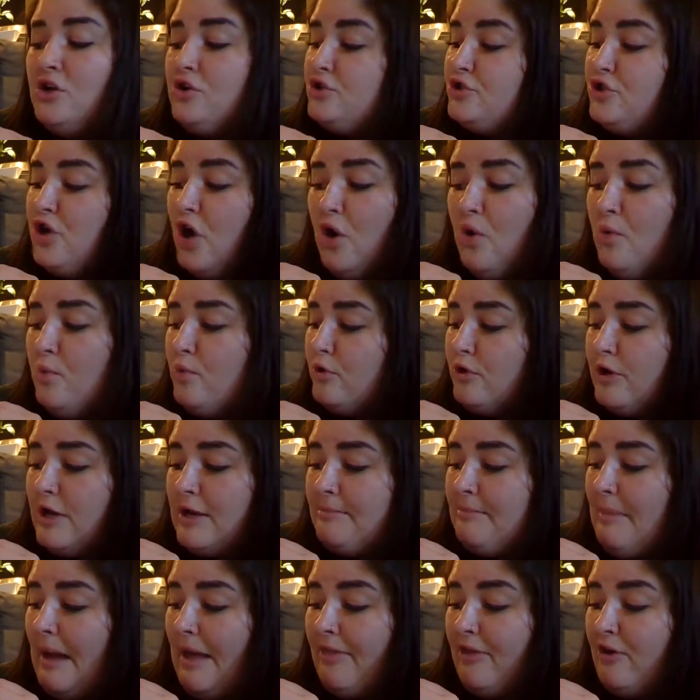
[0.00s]
"Don't worry,
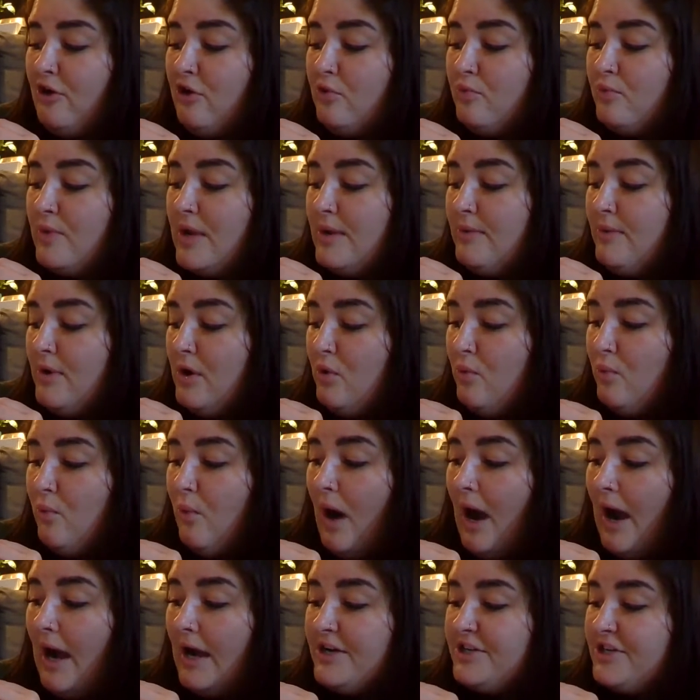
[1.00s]
Mother, we will
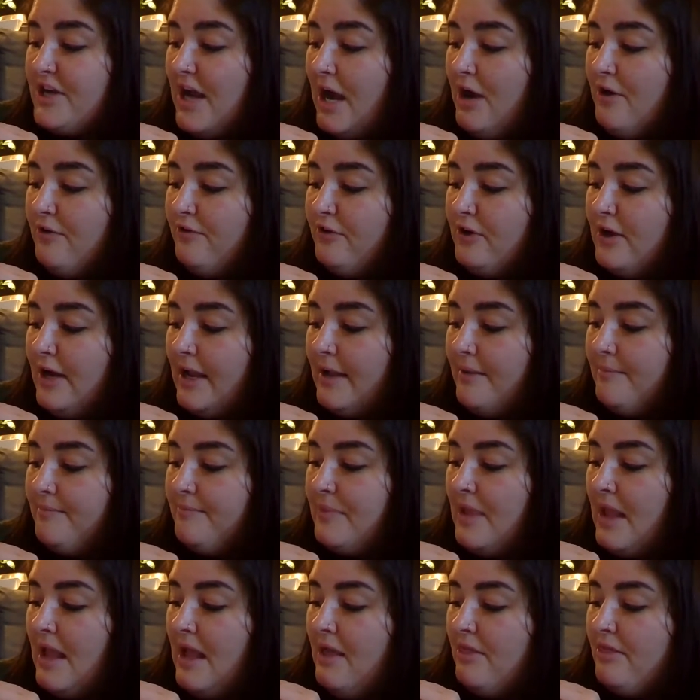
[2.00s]
watch out for
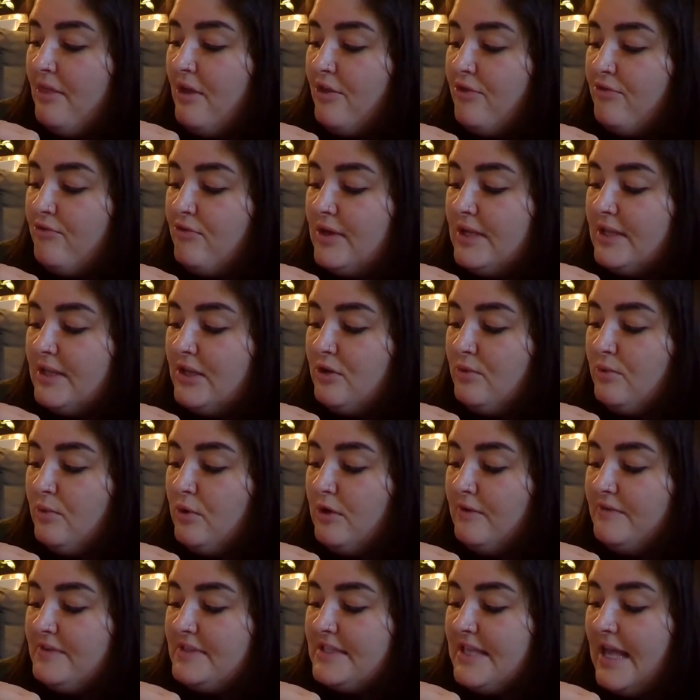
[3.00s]
him," the three little
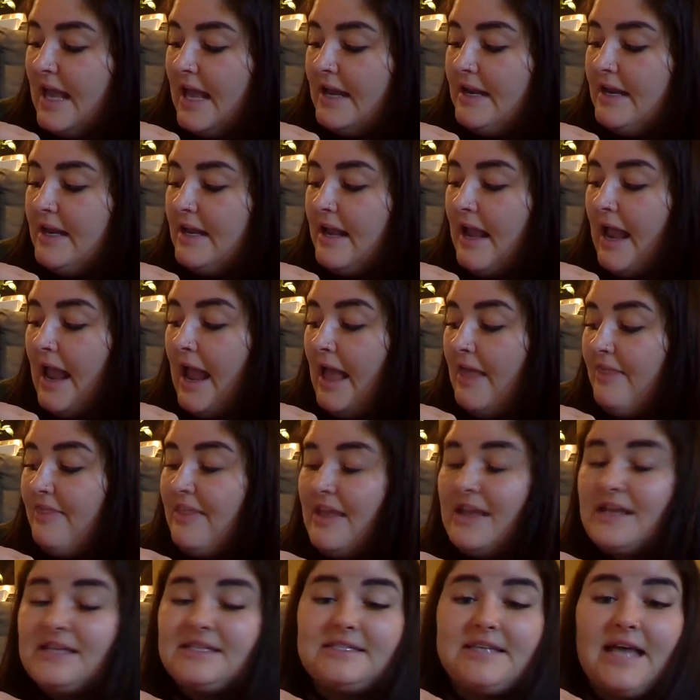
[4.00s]
wolves said, and
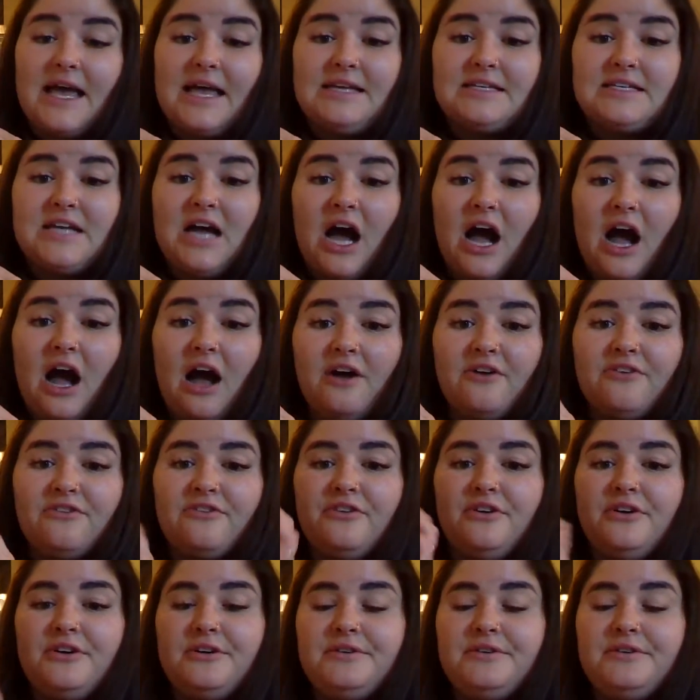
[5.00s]
they set off.